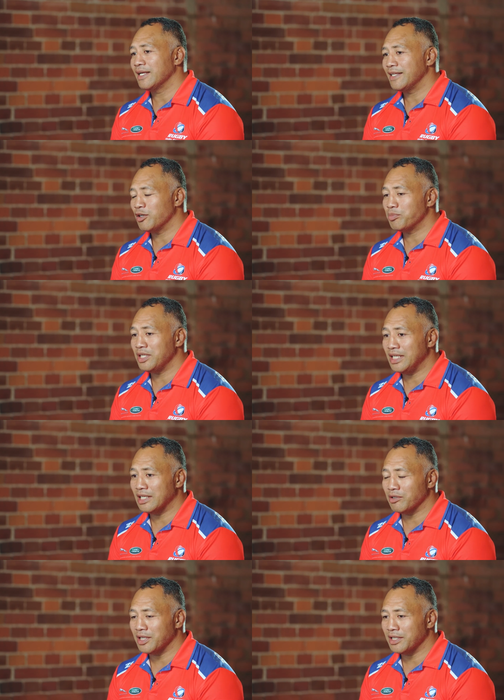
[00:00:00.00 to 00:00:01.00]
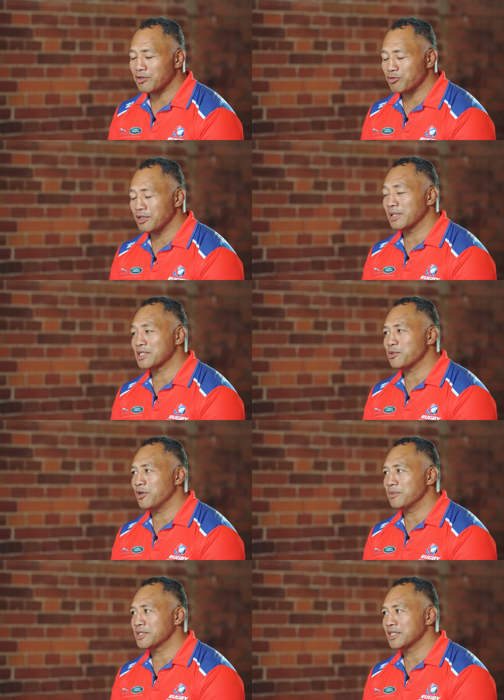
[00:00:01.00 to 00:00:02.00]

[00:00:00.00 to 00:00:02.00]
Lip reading: They'll be here in 3 months' time.